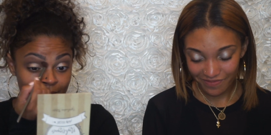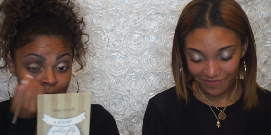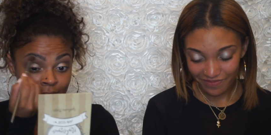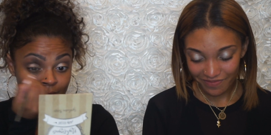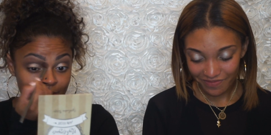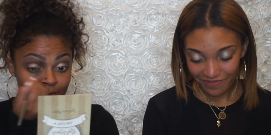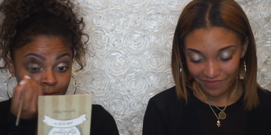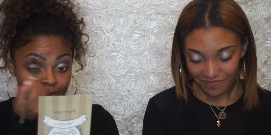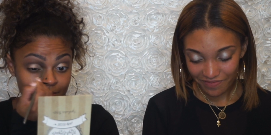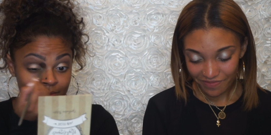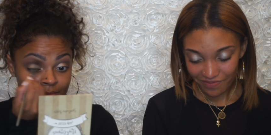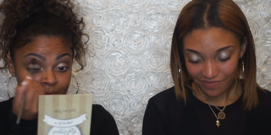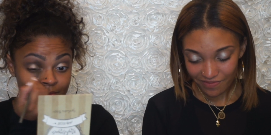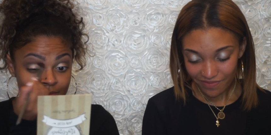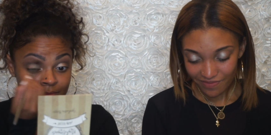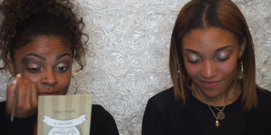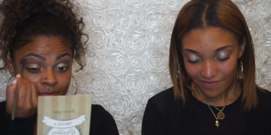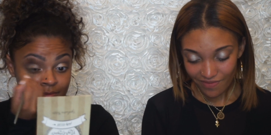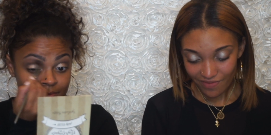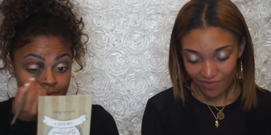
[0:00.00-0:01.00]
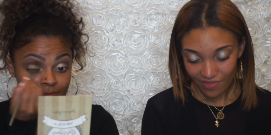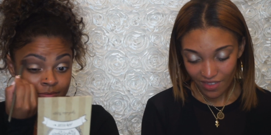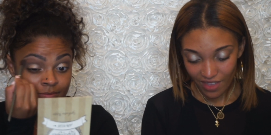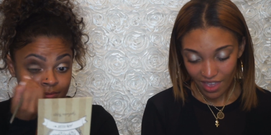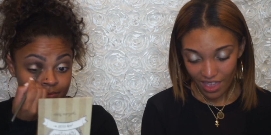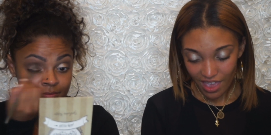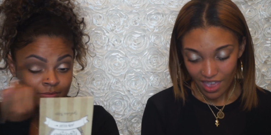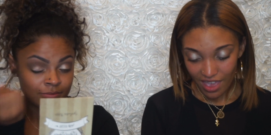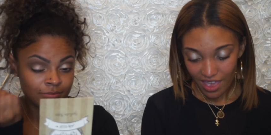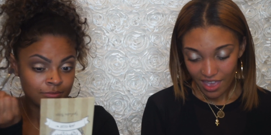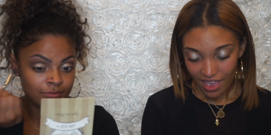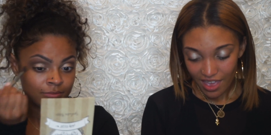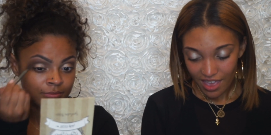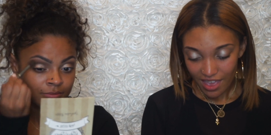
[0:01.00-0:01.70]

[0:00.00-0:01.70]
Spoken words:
Nothing is said.